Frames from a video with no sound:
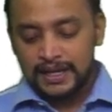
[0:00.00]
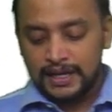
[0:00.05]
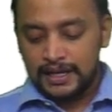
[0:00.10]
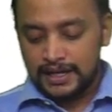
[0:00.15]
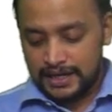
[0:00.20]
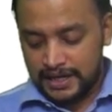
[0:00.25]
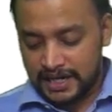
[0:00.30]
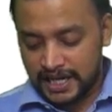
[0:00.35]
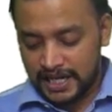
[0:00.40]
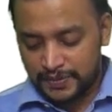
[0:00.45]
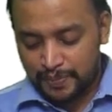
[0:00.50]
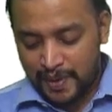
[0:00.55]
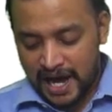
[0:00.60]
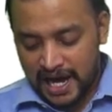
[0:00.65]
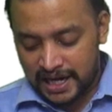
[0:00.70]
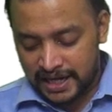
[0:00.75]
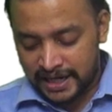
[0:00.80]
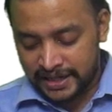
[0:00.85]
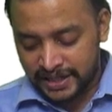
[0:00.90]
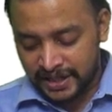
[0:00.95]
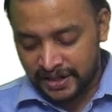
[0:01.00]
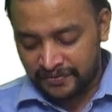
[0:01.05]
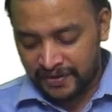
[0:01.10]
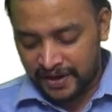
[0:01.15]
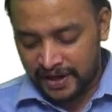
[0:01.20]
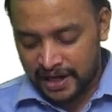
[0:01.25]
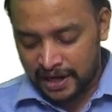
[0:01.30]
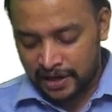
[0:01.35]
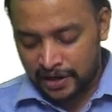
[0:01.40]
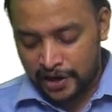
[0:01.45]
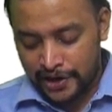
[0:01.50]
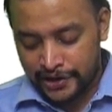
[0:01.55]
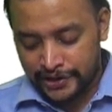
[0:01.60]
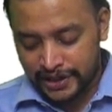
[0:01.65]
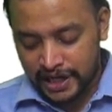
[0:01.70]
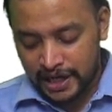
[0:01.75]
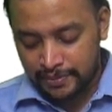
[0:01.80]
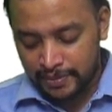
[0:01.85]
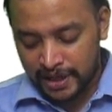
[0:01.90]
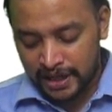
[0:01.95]
It is balancing figure not
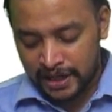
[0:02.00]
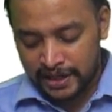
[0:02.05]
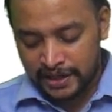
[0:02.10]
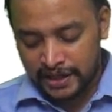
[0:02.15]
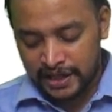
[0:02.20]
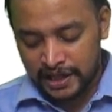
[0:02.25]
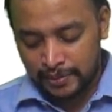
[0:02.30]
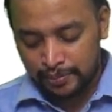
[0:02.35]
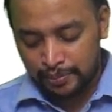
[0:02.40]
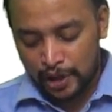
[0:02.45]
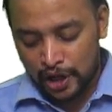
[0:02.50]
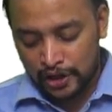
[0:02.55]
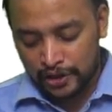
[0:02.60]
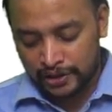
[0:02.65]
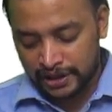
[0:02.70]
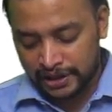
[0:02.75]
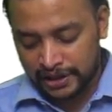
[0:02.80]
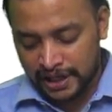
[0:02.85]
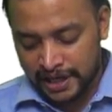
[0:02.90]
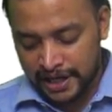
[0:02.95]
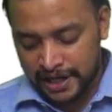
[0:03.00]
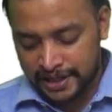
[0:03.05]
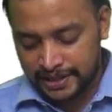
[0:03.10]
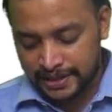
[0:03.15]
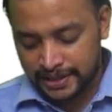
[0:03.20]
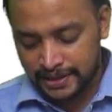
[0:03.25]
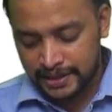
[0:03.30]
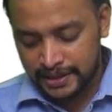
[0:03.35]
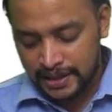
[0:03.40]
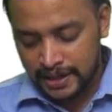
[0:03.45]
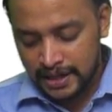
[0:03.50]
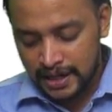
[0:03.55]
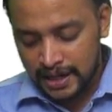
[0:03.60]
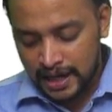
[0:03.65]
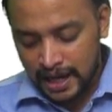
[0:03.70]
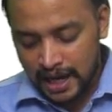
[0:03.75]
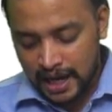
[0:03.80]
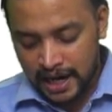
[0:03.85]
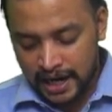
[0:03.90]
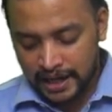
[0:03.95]
coming under blocked credits
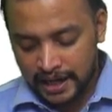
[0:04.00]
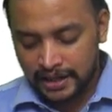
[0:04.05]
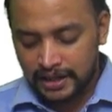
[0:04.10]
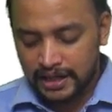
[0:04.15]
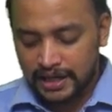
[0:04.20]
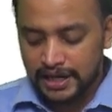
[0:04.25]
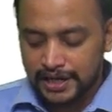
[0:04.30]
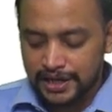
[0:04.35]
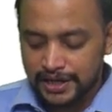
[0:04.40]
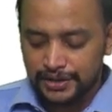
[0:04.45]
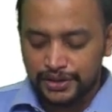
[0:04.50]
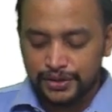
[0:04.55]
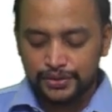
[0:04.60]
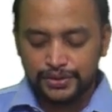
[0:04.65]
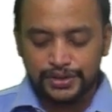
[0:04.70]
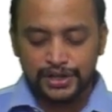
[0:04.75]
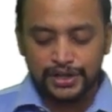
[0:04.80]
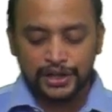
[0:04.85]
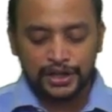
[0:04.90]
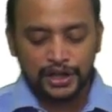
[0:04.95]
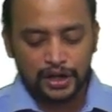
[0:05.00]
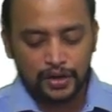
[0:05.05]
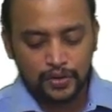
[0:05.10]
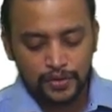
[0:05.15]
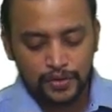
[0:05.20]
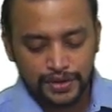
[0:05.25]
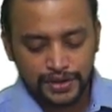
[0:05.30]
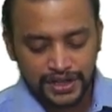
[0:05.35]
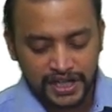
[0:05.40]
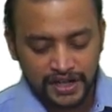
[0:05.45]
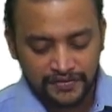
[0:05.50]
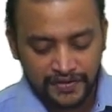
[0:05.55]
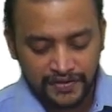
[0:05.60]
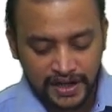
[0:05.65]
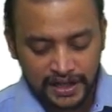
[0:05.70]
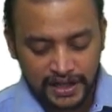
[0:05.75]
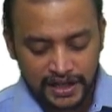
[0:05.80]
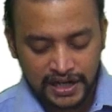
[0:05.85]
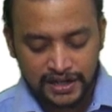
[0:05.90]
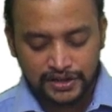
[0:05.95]
and it is used in the course or
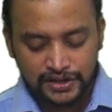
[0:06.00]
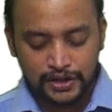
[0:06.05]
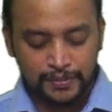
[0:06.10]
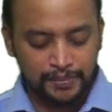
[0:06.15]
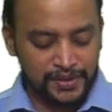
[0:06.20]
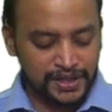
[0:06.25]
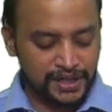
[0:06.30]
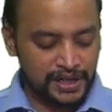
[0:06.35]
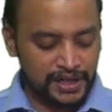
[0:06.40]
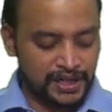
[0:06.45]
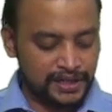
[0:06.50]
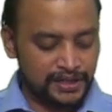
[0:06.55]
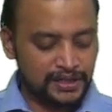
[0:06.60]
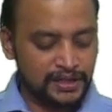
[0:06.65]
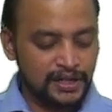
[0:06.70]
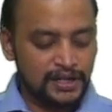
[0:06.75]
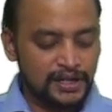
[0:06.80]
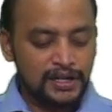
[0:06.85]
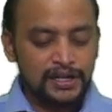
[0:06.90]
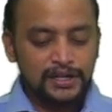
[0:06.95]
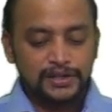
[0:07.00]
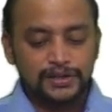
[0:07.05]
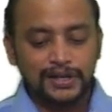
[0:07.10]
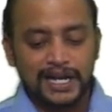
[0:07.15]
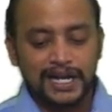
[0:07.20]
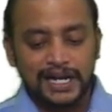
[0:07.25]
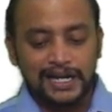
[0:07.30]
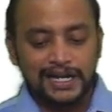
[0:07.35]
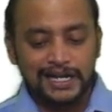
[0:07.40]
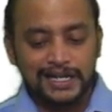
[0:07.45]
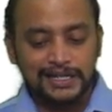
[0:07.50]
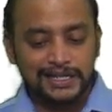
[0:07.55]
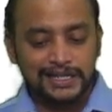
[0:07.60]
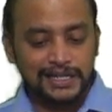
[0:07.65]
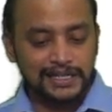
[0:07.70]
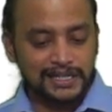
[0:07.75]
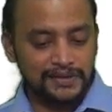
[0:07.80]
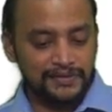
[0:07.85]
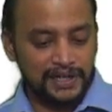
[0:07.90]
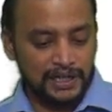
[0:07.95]
furtherance of business. So, ITC
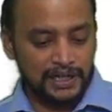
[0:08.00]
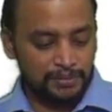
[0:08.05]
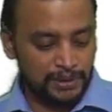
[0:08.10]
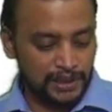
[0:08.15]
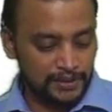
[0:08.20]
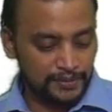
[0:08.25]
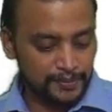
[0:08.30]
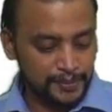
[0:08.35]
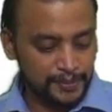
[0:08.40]
is available.